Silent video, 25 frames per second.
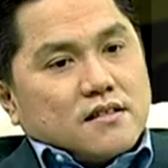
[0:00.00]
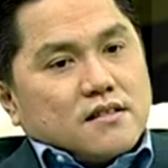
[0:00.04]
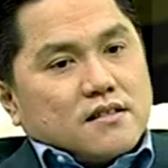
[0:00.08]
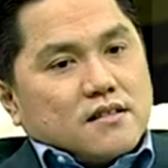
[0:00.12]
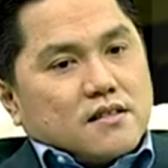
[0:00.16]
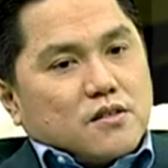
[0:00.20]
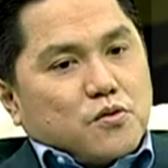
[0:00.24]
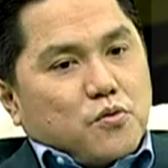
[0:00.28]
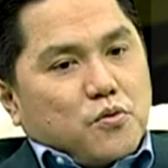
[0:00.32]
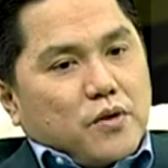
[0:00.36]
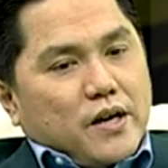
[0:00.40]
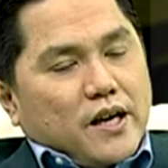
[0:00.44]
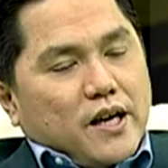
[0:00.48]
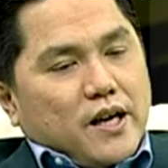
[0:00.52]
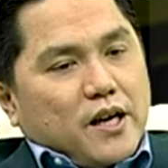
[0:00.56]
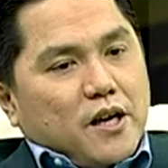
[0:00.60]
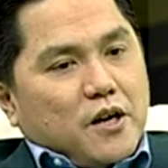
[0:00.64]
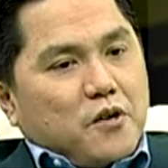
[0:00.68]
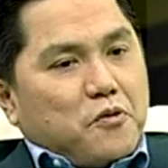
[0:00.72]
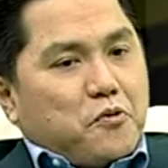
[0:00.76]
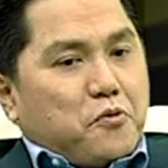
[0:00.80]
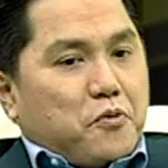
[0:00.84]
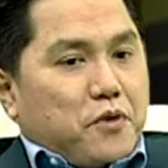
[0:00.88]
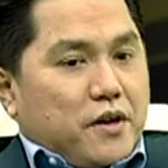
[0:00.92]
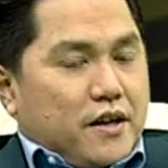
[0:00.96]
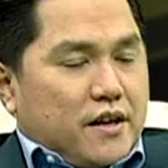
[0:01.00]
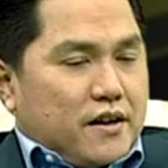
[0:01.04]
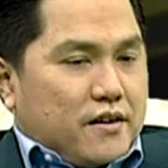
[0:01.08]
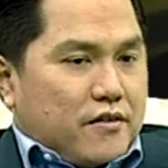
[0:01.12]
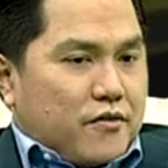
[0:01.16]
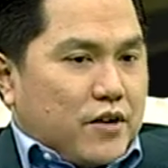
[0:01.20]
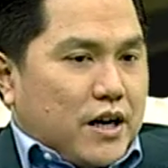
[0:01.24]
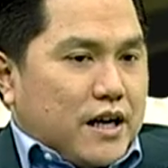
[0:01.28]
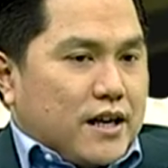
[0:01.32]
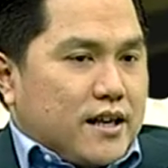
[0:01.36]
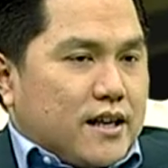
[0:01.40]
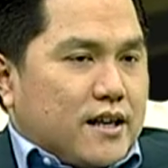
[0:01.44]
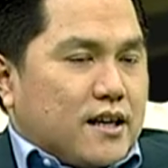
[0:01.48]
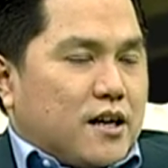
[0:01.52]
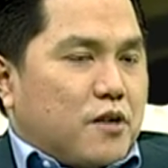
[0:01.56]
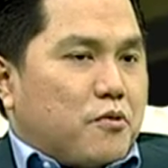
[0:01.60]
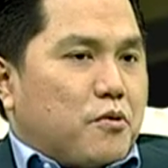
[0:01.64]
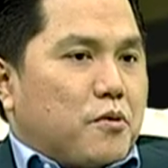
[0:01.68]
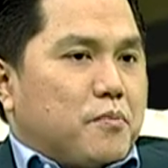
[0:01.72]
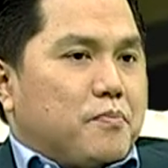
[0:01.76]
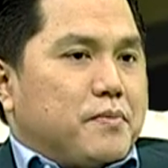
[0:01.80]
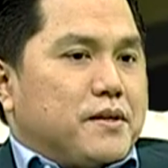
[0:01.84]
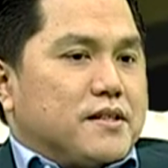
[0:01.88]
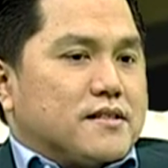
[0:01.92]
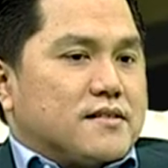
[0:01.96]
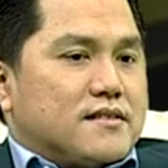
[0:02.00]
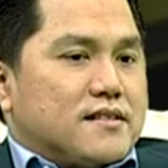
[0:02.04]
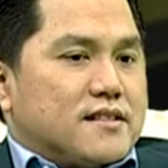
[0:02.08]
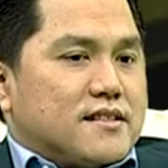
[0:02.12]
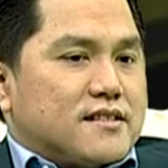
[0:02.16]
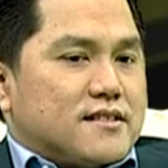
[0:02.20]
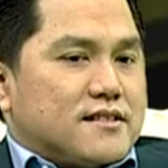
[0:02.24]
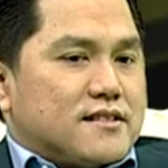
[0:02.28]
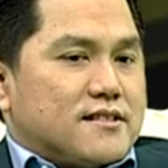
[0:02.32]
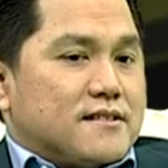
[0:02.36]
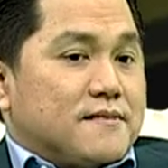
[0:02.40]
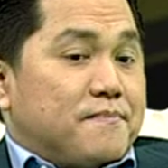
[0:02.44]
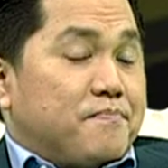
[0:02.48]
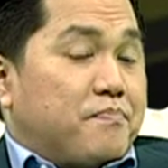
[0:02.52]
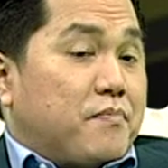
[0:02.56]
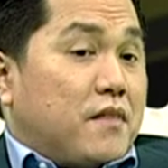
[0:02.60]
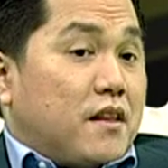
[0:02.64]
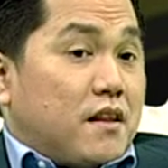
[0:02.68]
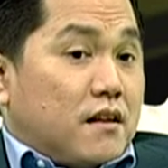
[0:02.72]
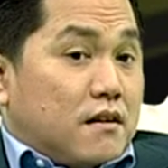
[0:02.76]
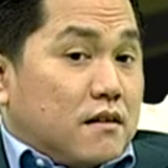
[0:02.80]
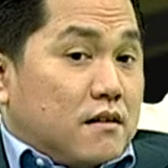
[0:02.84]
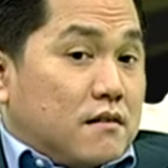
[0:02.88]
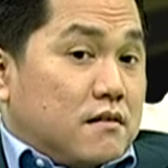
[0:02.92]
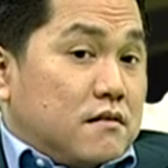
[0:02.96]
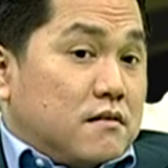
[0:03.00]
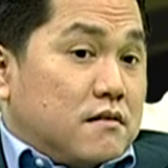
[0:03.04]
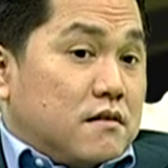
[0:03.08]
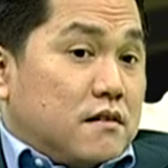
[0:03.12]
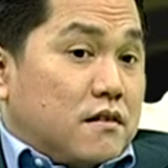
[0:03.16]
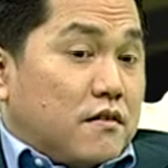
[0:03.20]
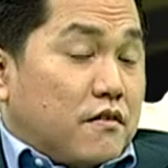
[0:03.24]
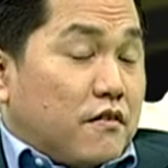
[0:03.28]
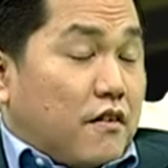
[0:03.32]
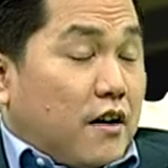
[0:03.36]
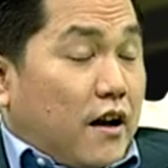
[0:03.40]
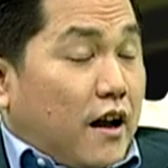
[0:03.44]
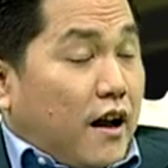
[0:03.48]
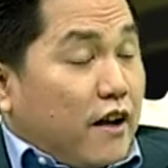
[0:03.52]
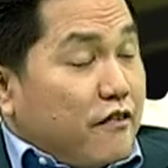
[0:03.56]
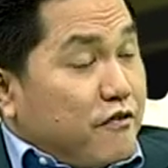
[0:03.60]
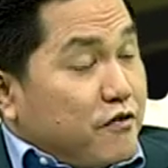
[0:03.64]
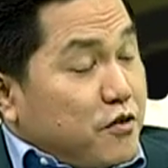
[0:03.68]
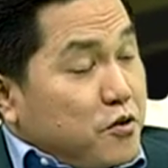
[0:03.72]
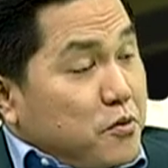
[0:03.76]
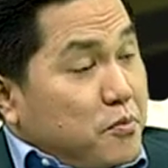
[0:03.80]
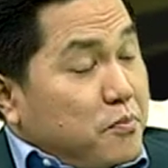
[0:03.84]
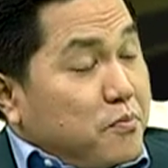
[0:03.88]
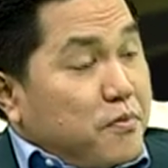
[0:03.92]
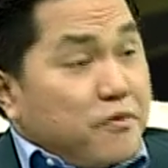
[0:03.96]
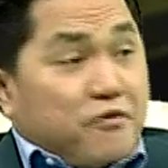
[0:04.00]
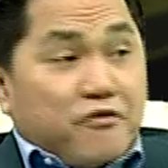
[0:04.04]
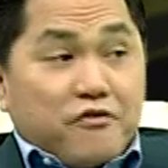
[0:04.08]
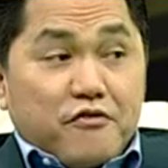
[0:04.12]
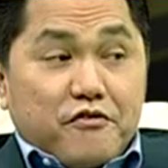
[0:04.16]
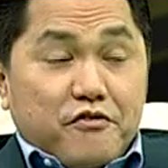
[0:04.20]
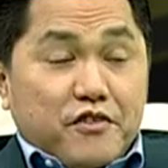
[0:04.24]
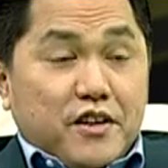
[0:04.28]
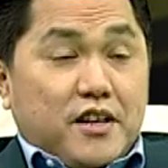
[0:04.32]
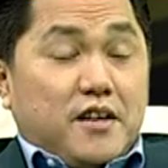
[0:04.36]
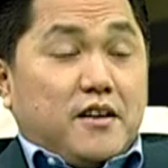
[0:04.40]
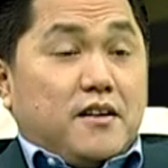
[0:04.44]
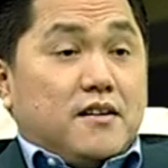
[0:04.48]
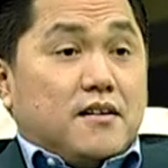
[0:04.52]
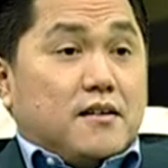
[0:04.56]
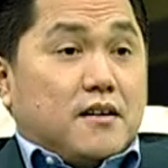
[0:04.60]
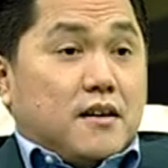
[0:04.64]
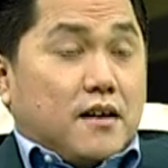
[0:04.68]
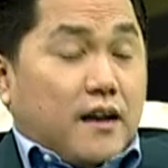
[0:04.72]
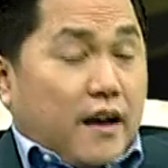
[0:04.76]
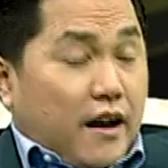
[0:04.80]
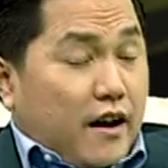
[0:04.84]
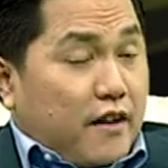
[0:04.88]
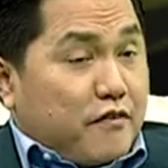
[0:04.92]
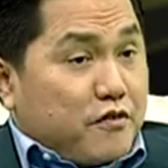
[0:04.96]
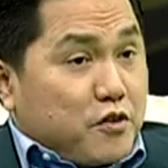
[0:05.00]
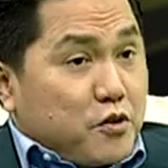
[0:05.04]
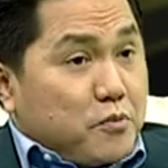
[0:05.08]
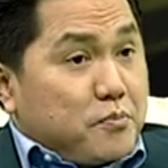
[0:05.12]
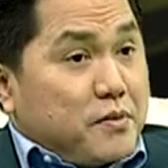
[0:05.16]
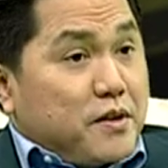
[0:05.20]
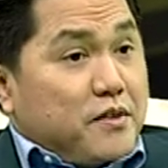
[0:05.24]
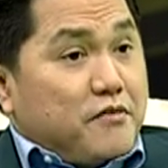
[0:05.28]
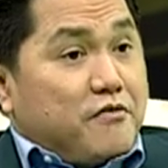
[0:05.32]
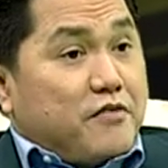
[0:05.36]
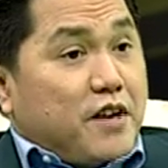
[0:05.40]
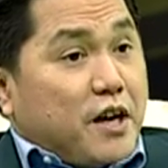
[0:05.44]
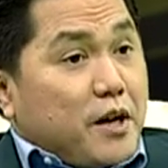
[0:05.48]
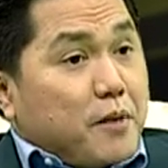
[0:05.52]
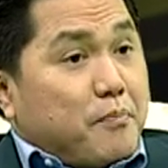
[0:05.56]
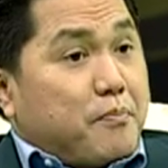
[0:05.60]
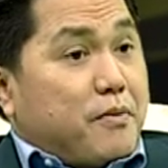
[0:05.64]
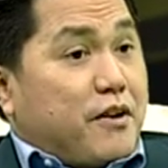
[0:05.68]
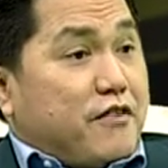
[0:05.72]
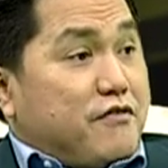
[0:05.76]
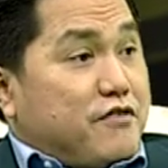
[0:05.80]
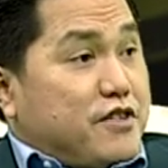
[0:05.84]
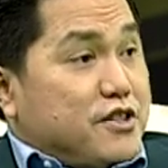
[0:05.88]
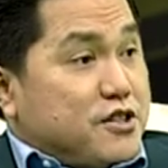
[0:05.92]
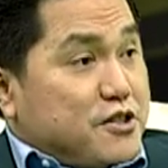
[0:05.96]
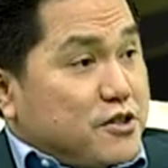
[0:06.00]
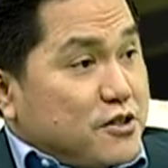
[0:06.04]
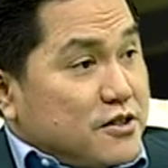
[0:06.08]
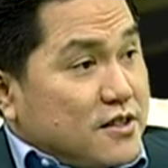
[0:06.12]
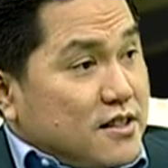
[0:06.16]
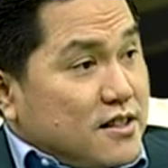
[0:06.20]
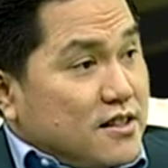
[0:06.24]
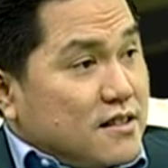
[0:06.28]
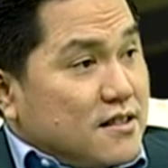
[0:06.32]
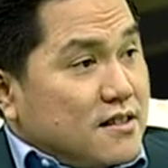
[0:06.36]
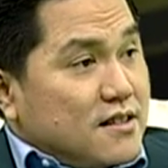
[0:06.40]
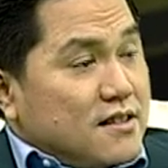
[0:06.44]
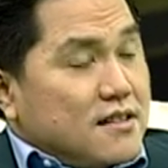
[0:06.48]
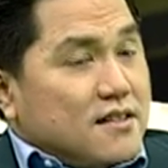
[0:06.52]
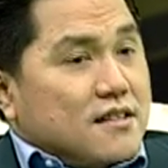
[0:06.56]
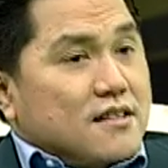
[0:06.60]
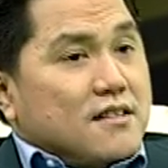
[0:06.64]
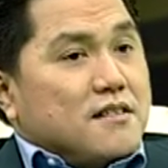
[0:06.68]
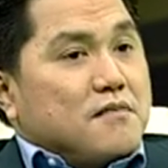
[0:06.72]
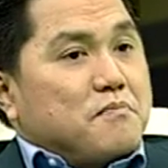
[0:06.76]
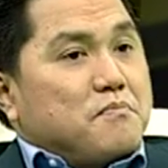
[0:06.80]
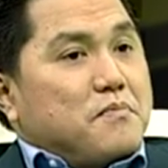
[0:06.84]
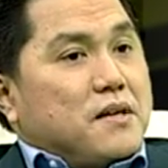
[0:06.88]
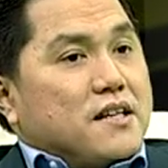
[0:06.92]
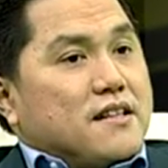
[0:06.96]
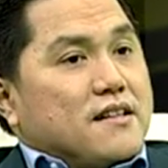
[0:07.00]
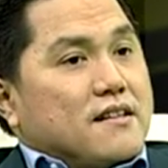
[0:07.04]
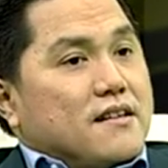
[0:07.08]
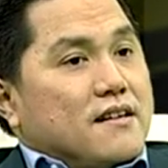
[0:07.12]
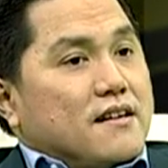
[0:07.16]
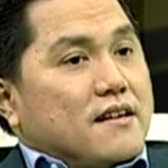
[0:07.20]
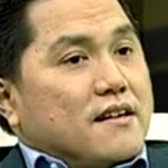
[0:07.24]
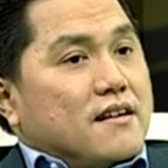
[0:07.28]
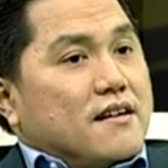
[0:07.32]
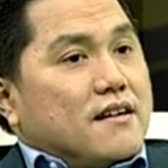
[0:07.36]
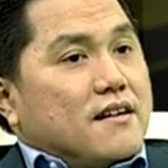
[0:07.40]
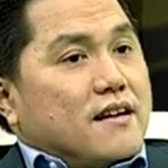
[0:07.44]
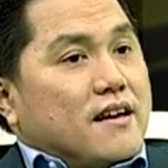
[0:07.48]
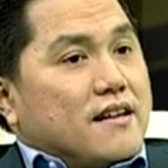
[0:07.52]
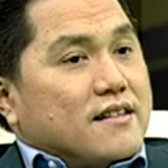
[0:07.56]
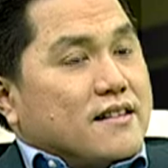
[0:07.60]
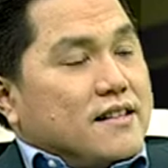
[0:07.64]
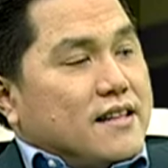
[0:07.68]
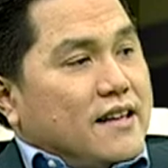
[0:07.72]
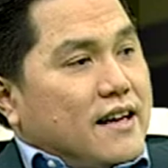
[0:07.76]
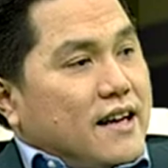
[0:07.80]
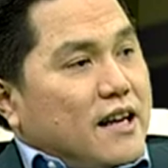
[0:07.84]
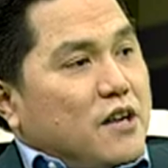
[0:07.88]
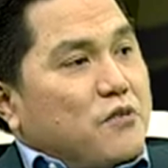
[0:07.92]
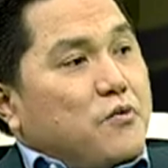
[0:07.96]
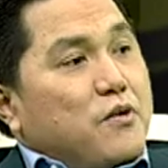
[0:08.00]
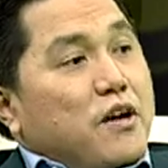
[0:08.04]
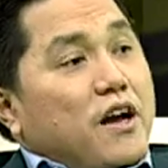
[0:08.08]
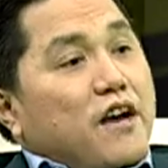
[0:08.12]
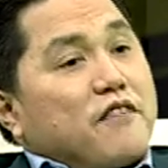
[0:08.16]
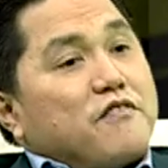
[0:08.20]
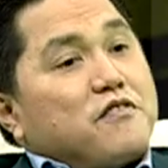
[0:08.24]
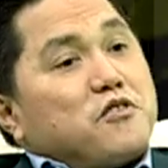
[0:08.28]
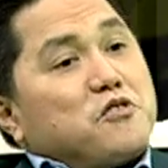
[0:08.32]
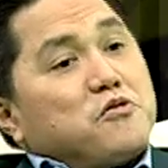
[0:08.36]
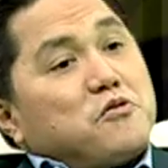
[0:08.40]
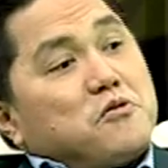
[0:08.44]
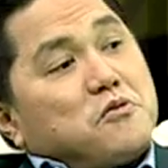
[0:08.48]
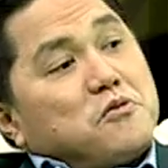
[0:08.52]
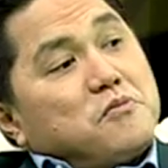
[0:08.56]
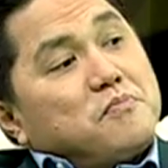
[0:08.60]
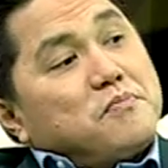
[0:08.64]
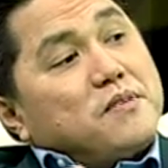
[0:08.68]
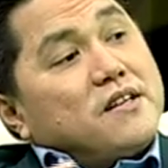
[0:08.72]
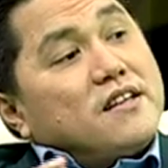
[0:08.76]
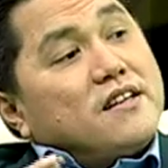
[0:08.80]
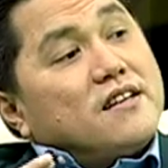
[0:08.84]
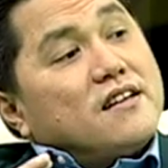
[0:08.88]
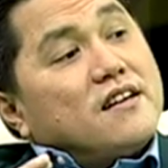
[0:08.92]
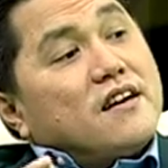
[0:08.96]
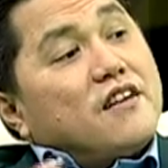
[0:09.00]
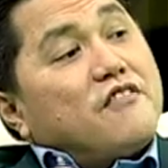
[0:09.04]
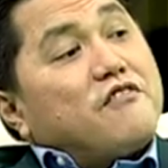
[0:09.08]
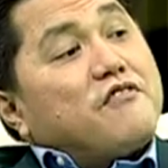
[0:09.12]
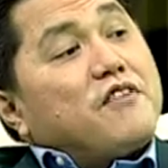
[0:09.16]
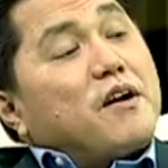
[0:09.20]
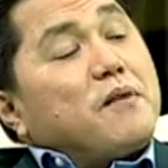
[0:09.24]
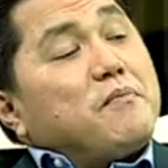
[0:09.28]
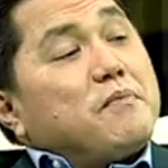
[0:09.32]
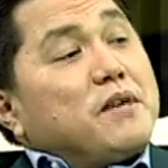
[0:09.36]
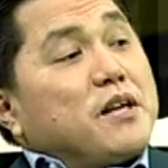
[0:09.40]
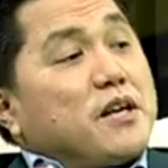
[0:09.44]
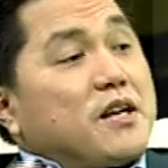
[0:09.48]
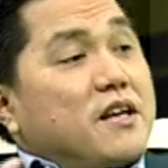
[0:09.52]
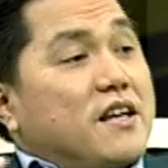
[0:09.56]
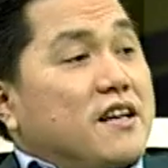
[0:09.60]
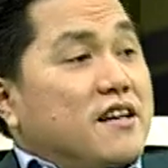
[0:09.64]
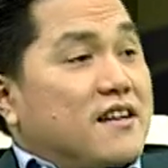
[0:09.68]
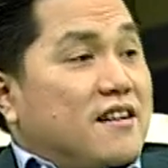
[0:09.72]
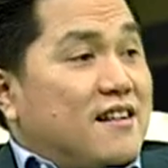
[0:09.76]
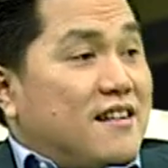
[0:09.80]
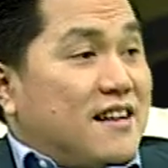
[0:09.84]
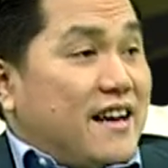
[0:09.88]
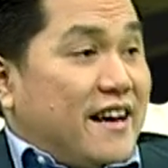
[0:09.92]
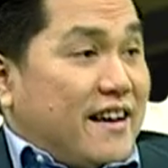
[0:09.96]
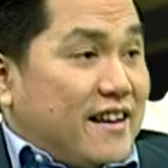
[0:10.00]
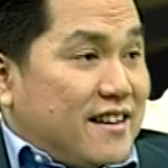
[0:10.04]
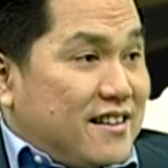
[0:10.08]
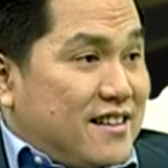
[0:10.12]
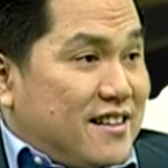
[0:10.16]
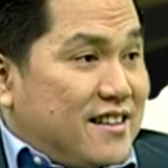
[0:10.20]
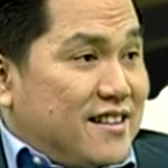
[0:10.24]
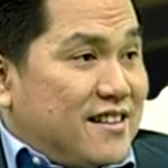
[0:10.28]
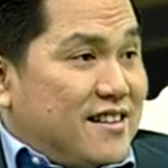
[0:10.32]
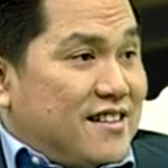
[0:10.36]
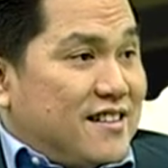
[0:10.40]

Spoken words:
The way we running our business have to be very professional, but at the end we have to be a family-like.